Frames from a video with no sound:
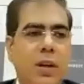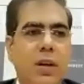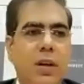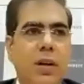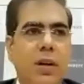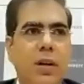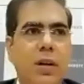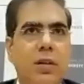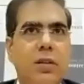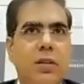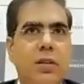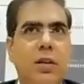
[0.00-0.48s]

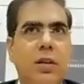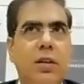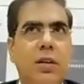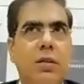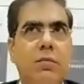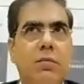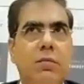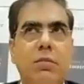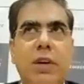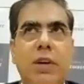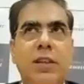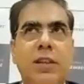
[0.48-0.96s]
Oh, sorry,
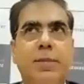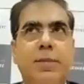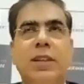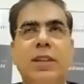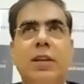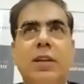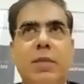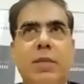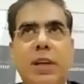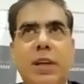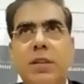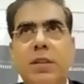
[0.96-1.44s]
expect the
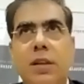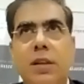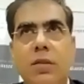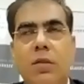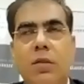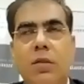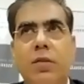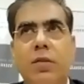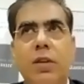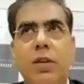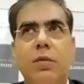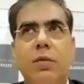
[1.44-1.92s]
best and hope
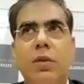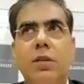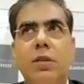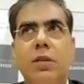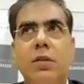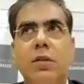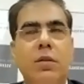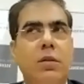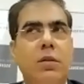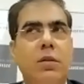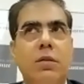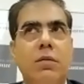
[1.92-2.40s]
for the worst.
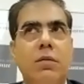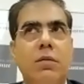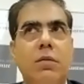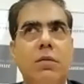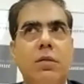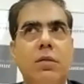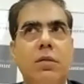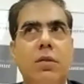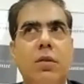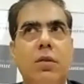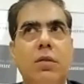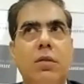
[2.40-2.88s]
No.
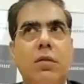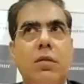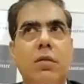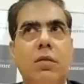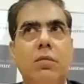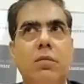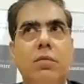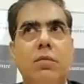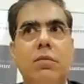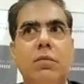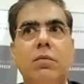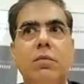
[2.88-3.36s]

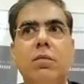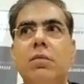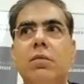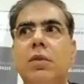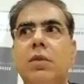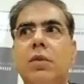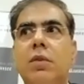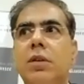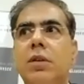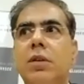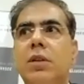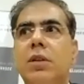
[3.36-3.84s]

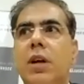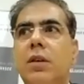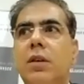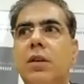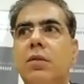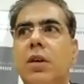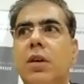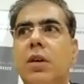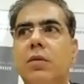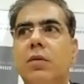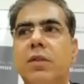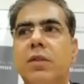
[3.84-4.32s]
I
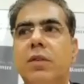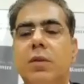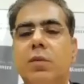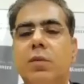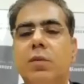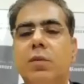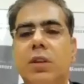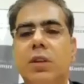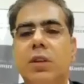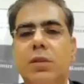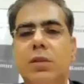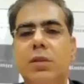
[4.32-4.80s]
don't know how that
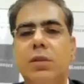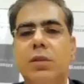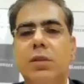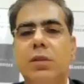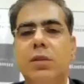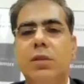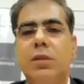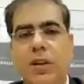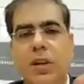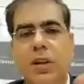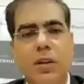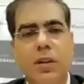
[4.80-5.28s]
works, but it
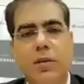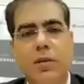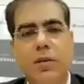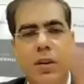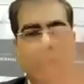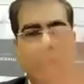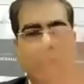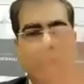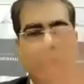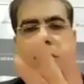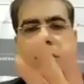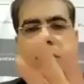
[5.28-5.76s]
could be the other way
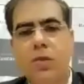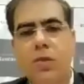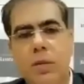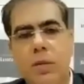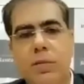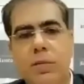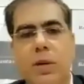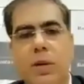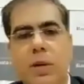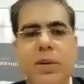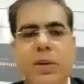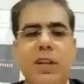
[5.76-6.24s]
around, but you
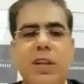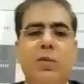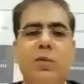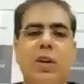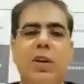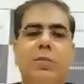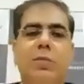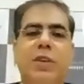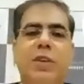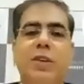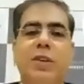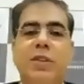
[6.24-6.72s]
got my meaning, what
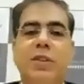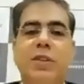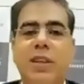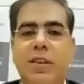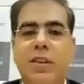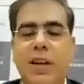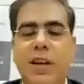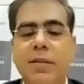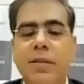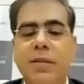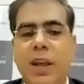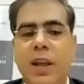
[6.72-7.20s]
I'm trying to say,
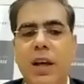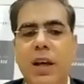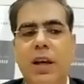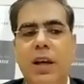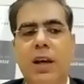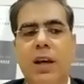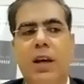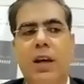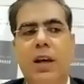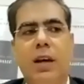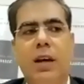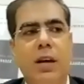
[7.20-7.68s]
right?
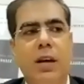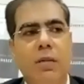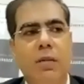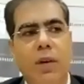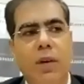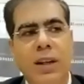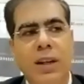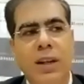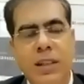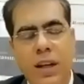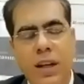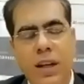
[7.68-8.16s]

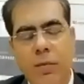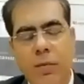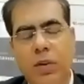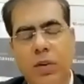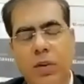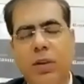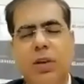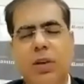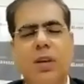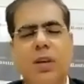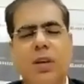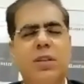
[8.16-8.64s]
Once we
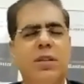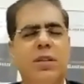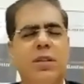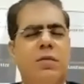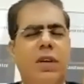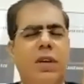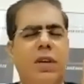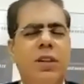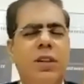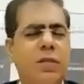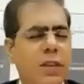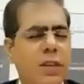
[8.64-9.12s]

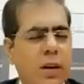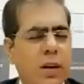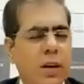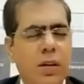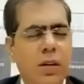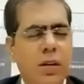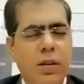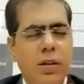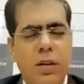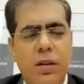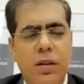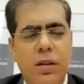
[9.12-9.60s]
are
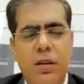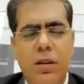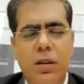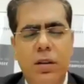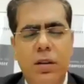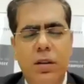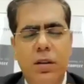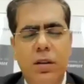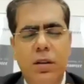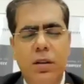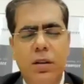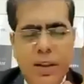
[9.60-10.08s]
on the
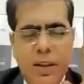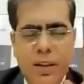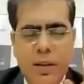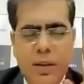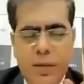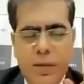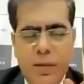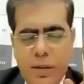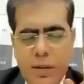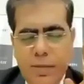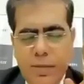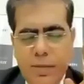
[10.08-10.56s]
line with the
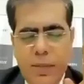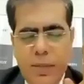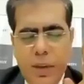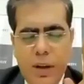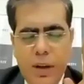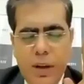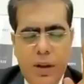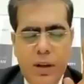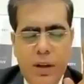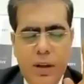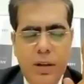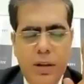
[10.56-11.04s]
customer,
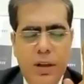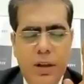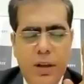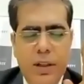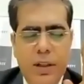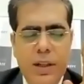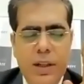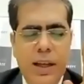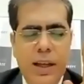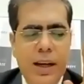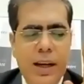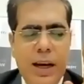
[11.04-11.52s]

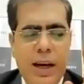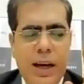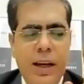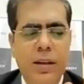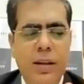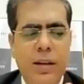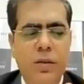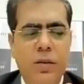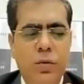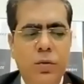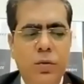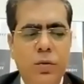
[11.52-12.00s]
it's like I
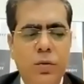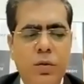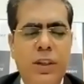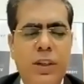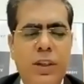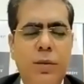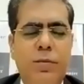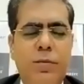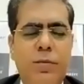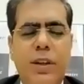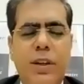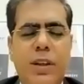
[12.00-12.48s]
do
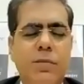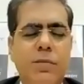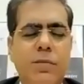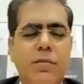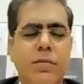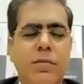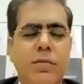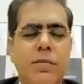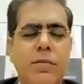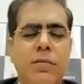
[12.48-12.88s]
deep breathing.